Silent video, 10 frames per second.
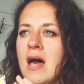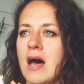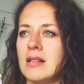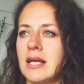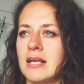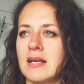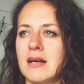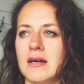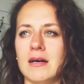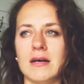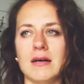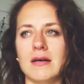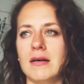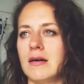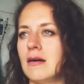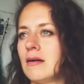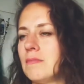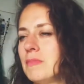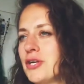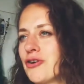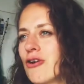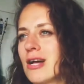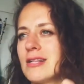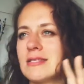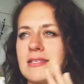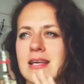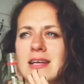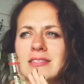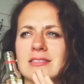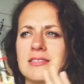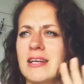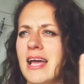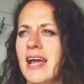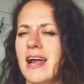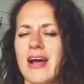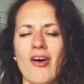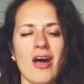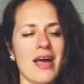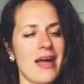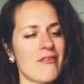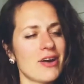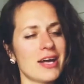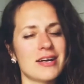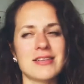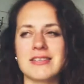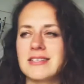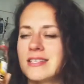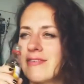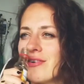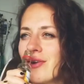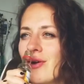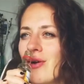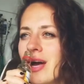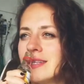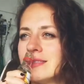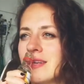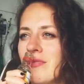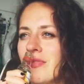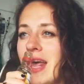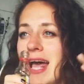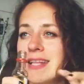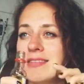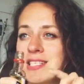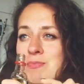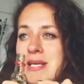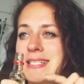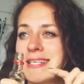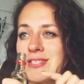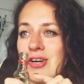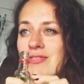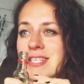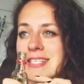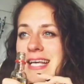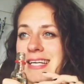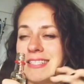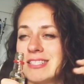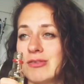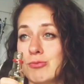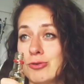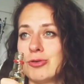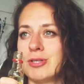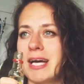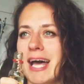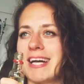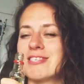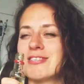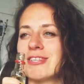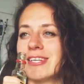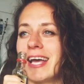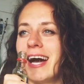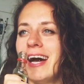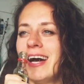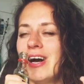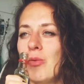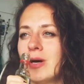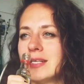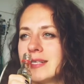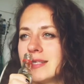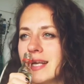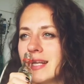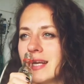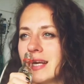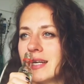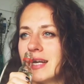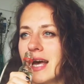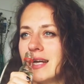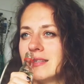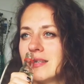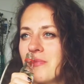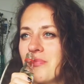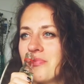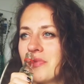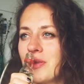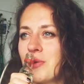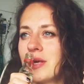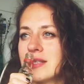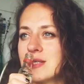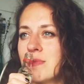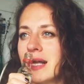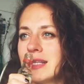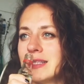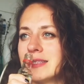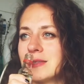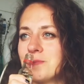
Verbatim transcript: like uh, minerals and every other stuff, you know, and and these pieces of the sandalwood actually, yeah, when they're selling it and you can smell it.